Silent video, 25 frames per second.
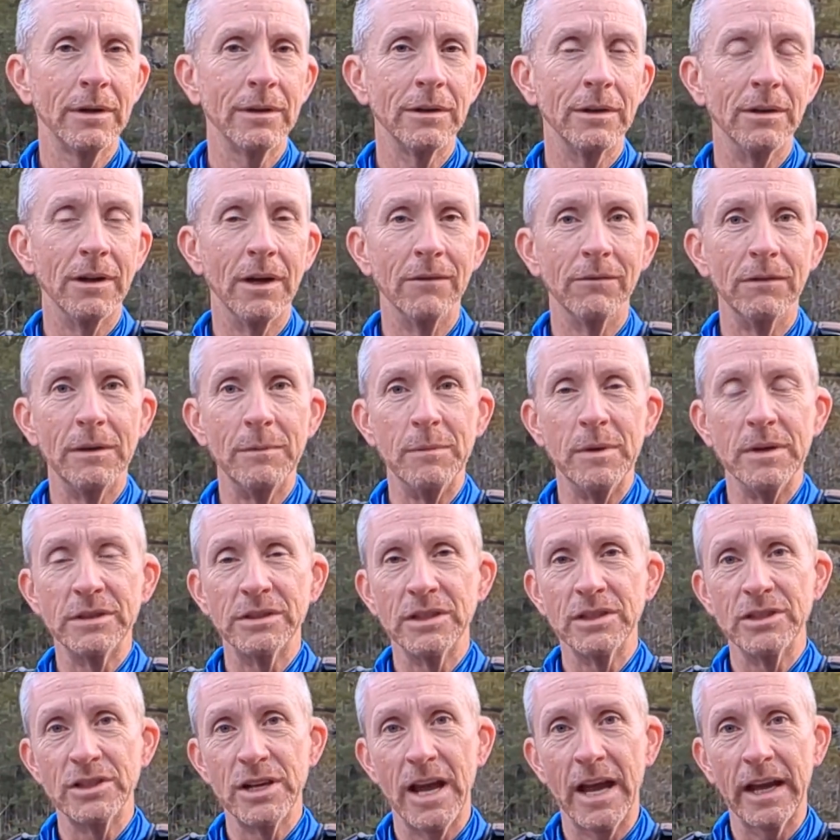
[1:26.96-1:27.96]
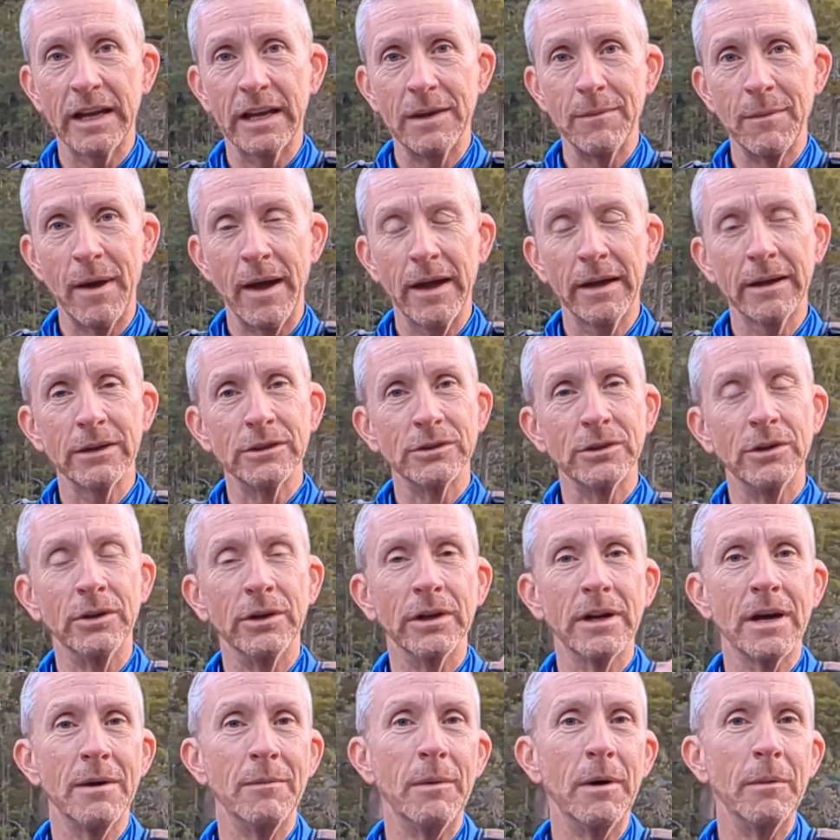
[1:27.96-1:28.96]
The lovely Mrs. Yakety Mac is going
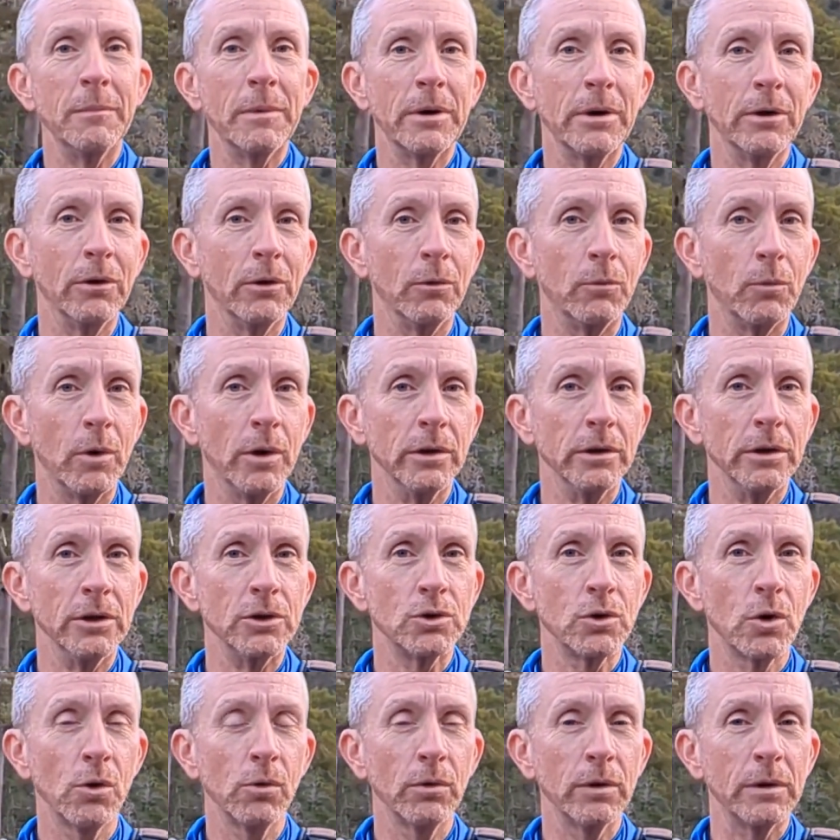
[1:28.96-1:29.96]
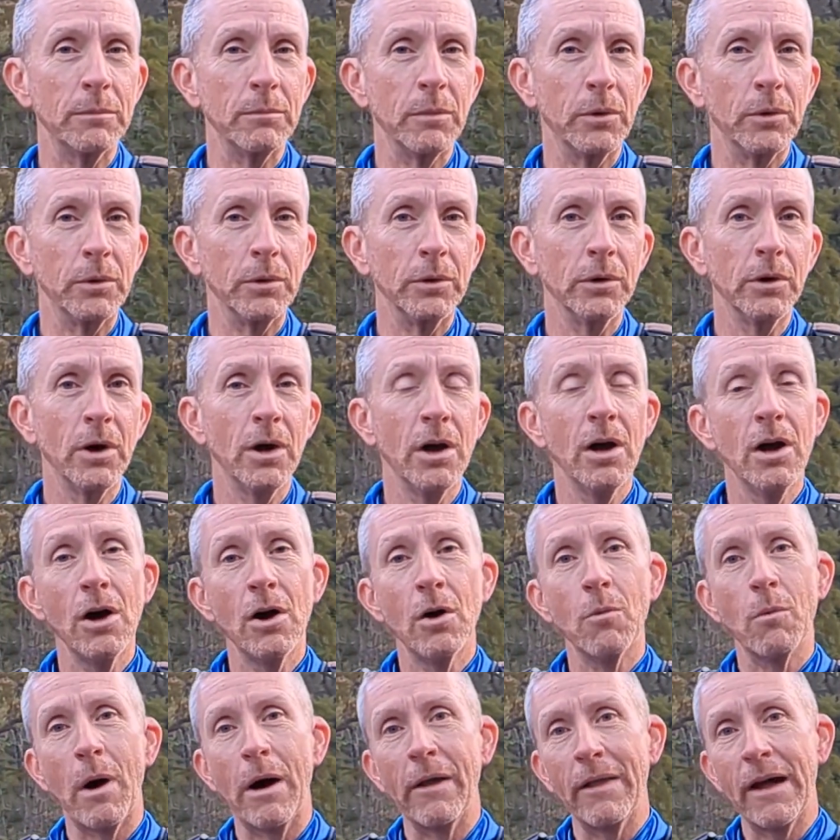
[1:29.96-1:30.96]
to come up here and run the trolling motor
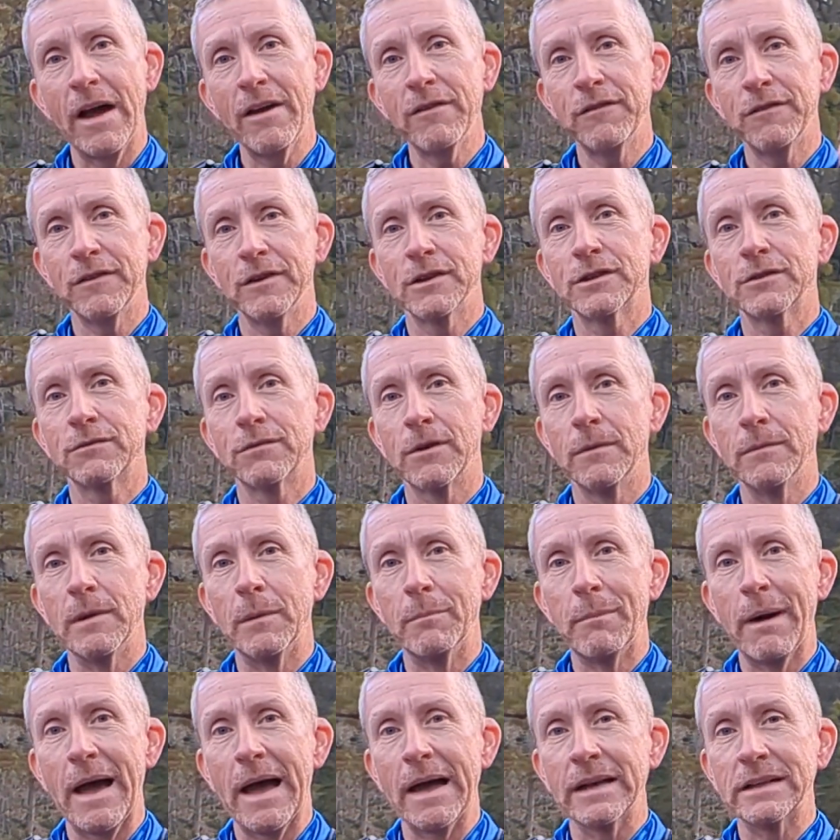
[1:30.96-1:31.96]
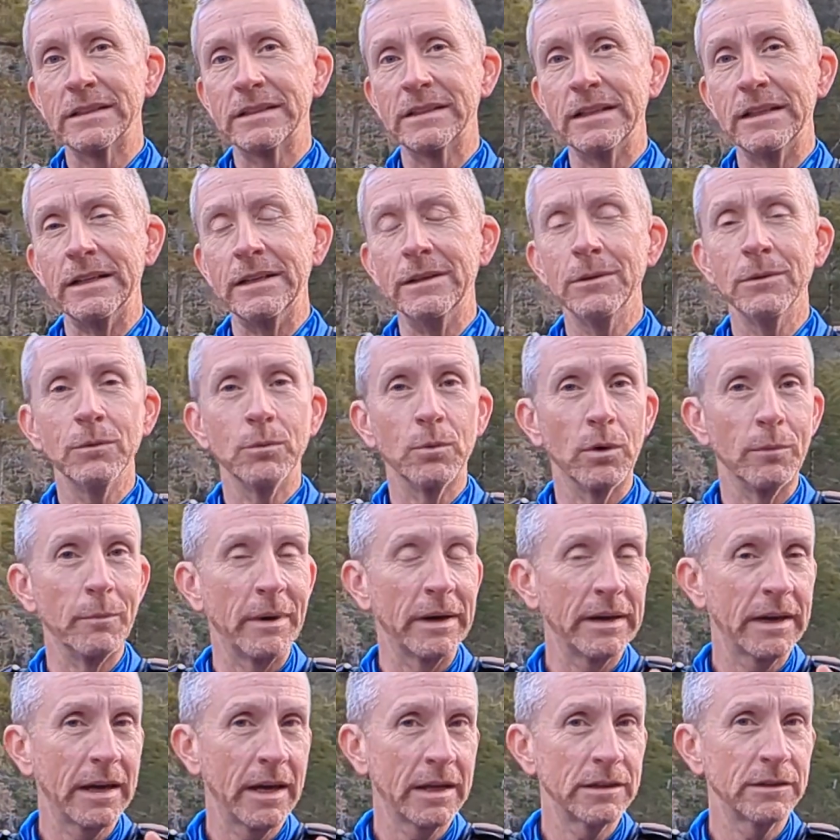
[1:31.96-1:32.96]
while I fish from the back seat where
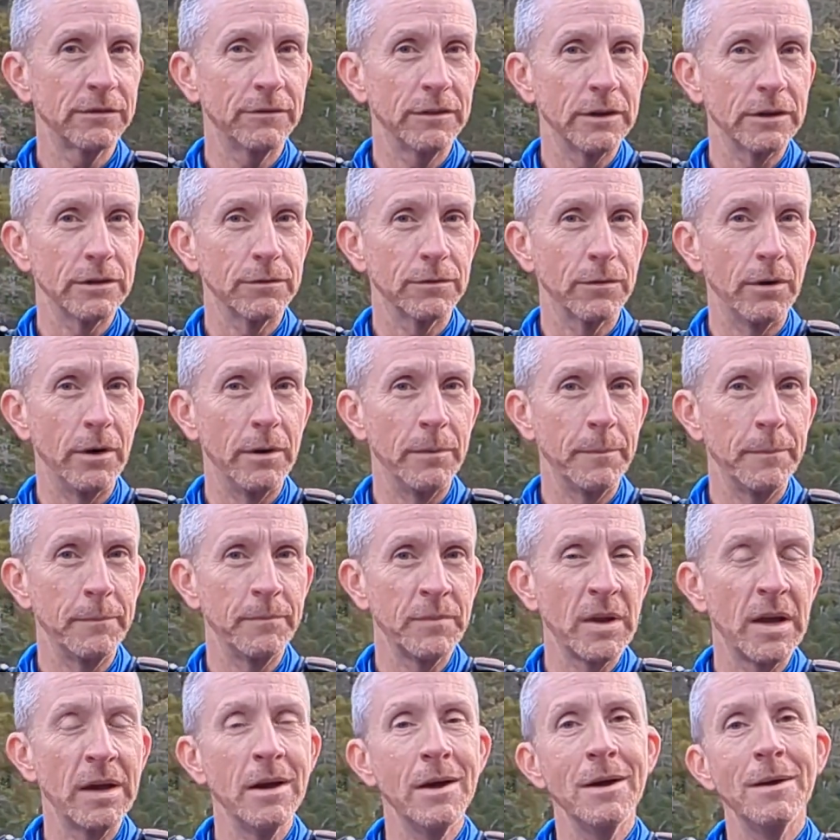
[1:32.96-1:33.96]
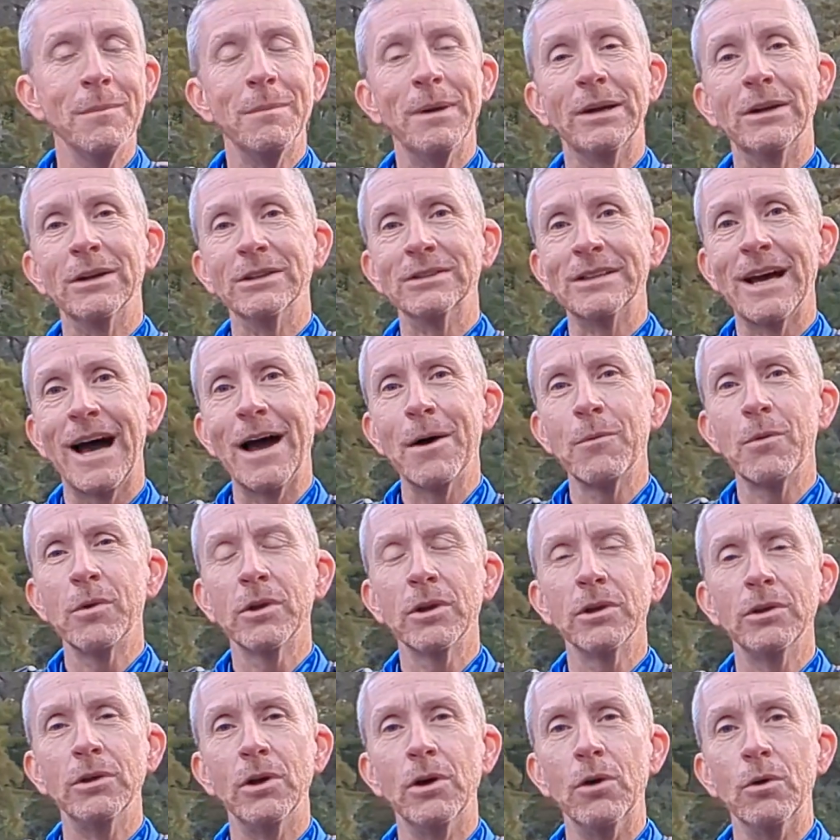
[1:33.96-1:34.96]
my guests fish from, because I want
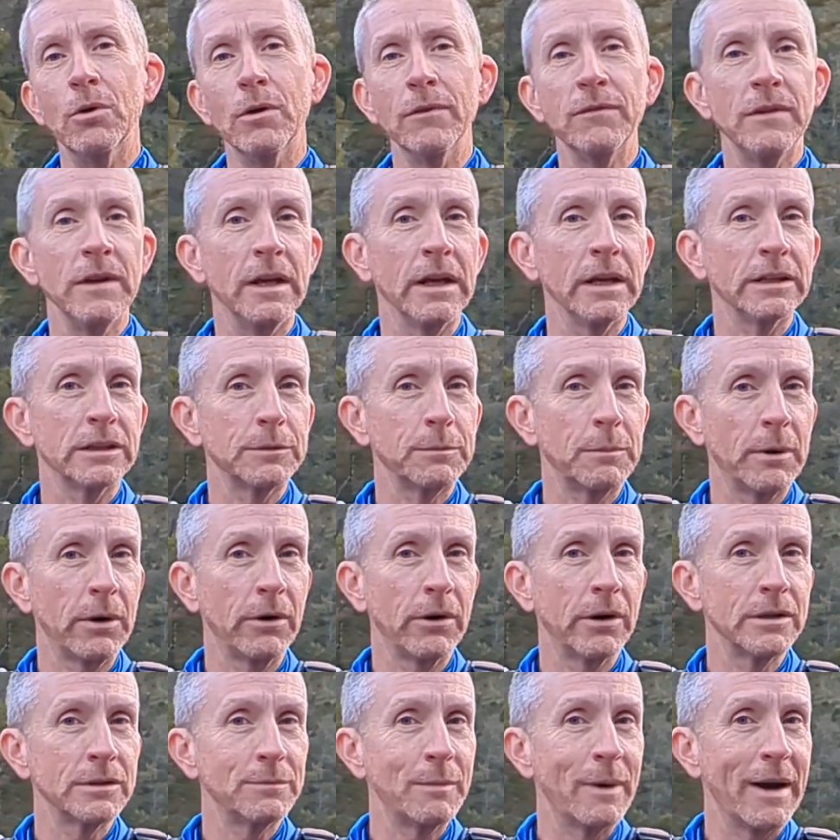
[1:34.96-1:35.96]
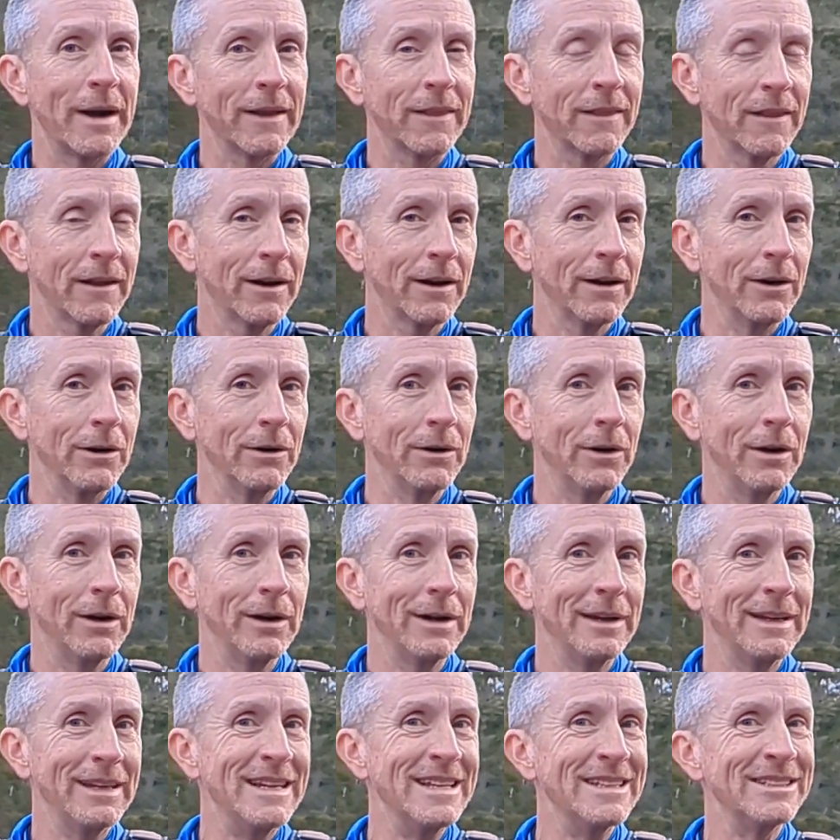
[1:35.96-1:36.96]
to know if the experience back there
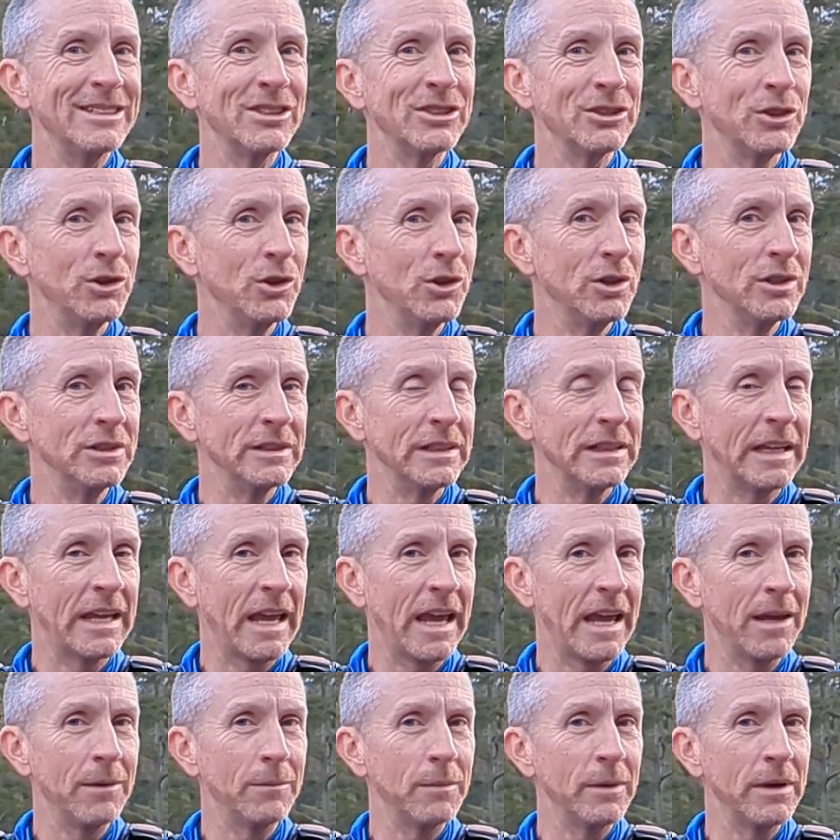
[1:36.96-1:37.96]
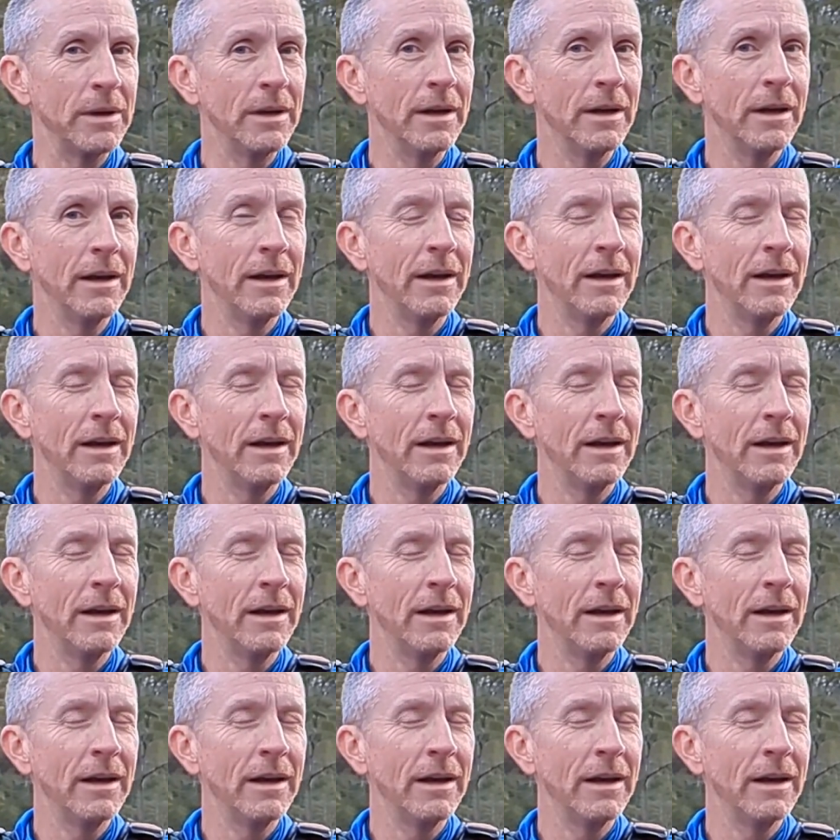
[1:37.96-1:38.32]
is as good as it can be.